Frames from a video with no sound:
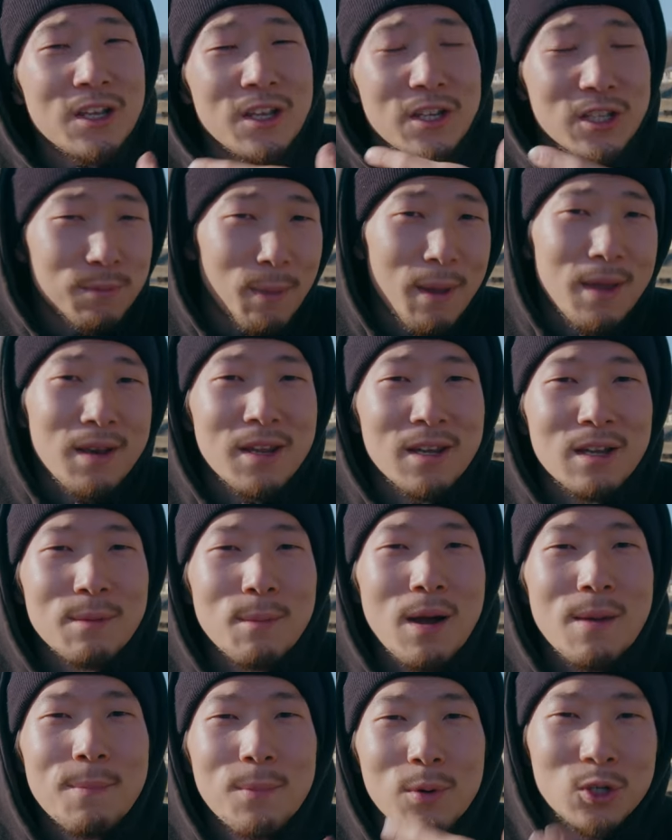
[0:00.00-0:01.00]
expanding
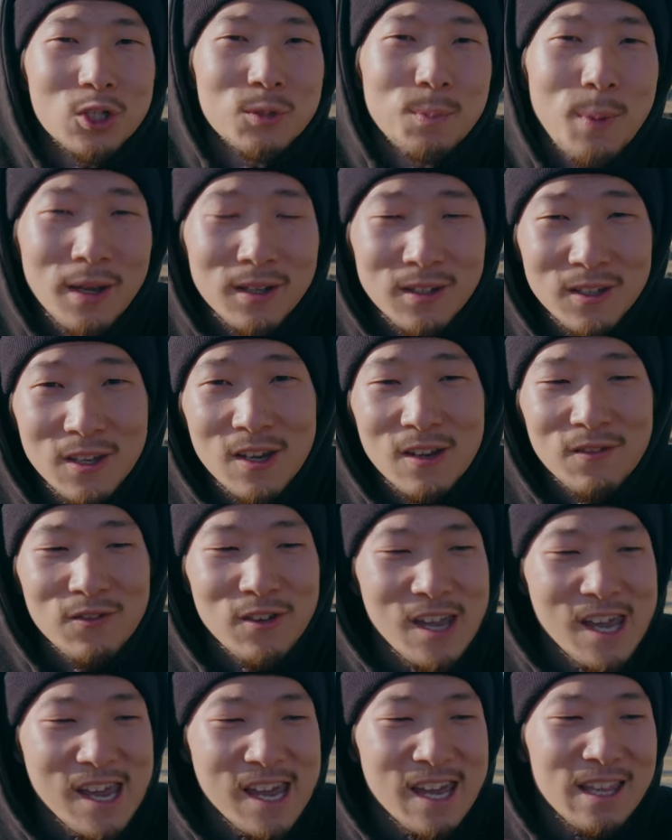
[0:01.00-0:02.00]
my perspective
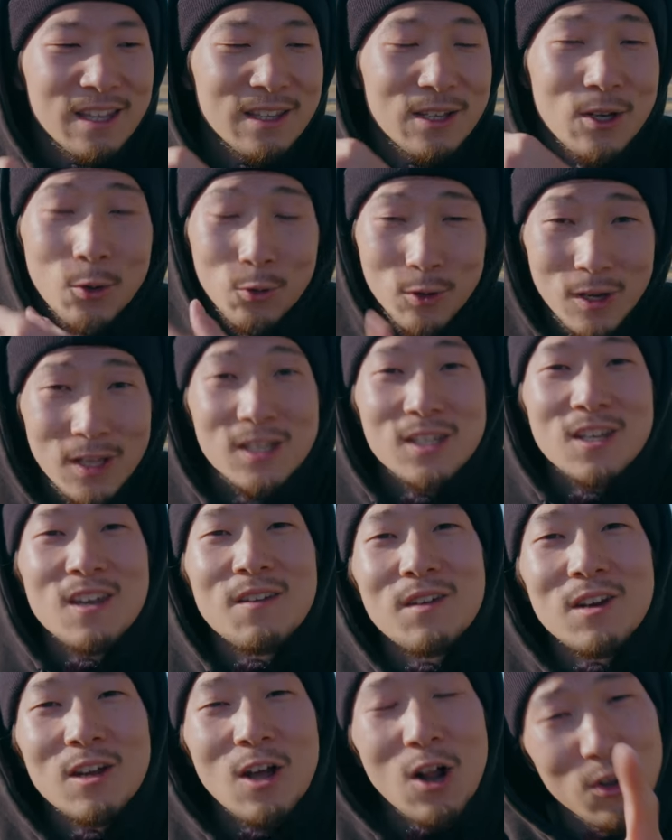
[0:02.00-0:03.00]
and
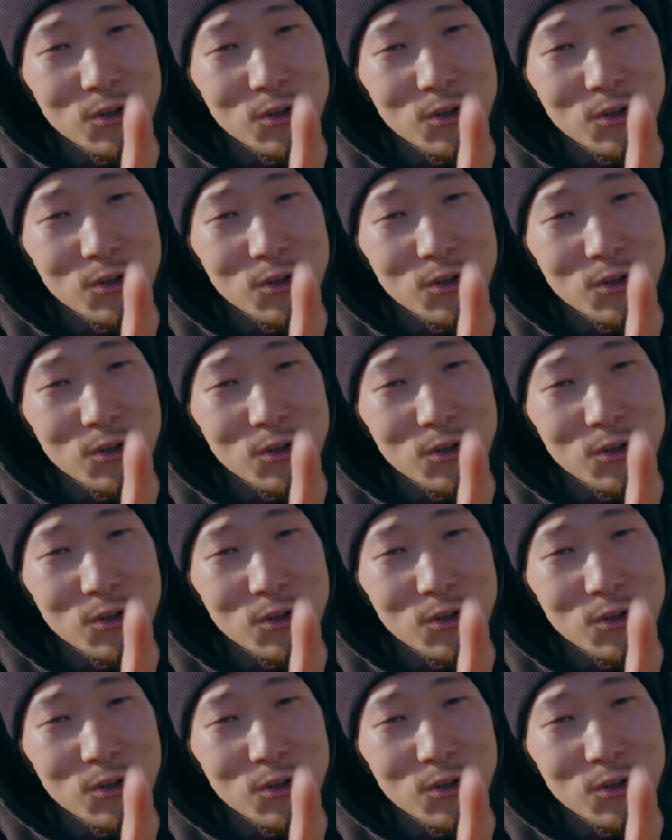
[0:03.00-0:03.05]
creativity.